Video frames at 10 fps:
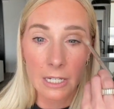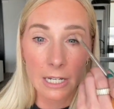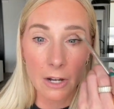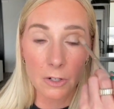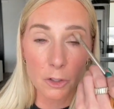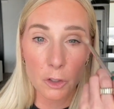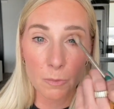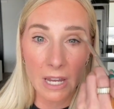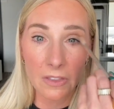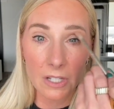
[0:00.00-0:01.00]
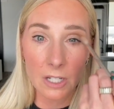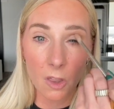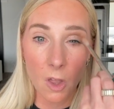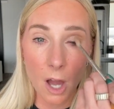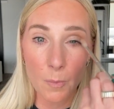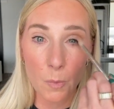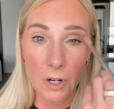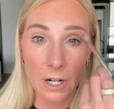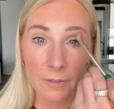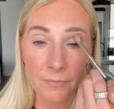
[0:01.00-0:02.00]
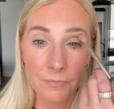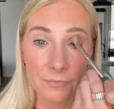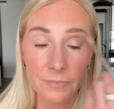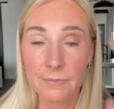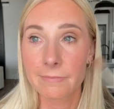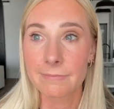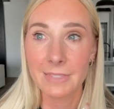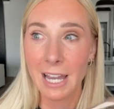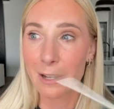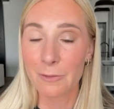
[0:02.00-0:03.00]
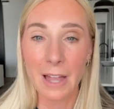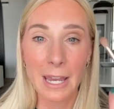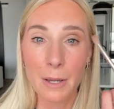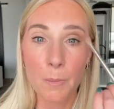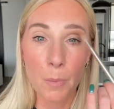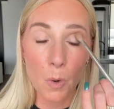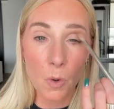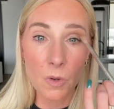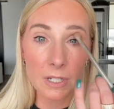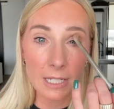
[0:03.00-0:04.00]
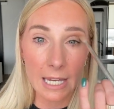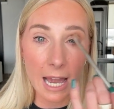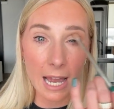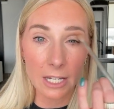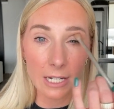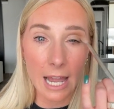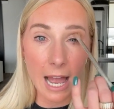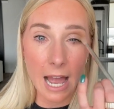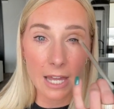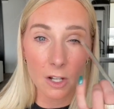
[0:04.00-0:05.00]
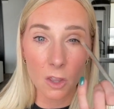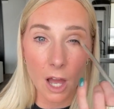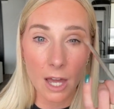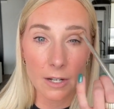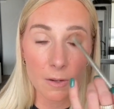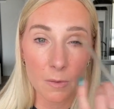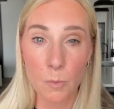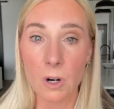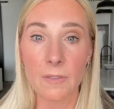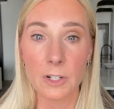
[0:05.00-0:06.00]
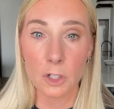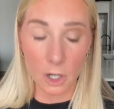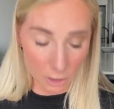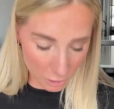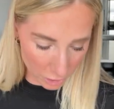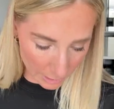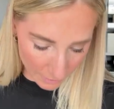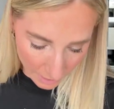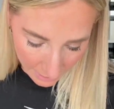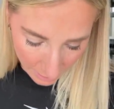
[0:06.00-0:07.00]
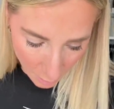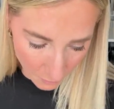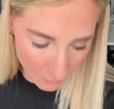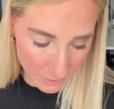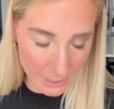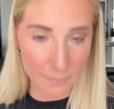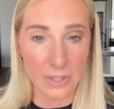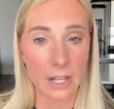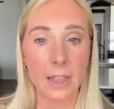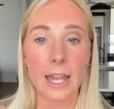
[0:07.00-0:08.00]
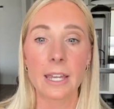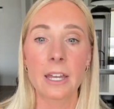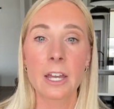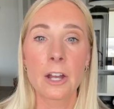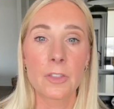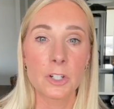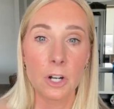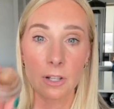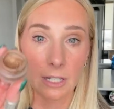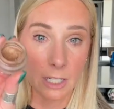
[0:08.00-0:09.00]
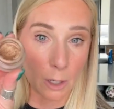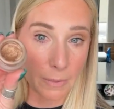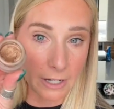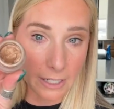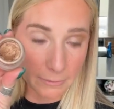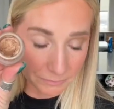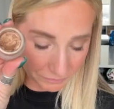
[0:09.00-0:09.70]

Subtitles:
Now, could you make this a lot more kind of like bold? Yeah, I could add a lot more of a darker shimmer. I could go in with something like the Charlotte Tilbury.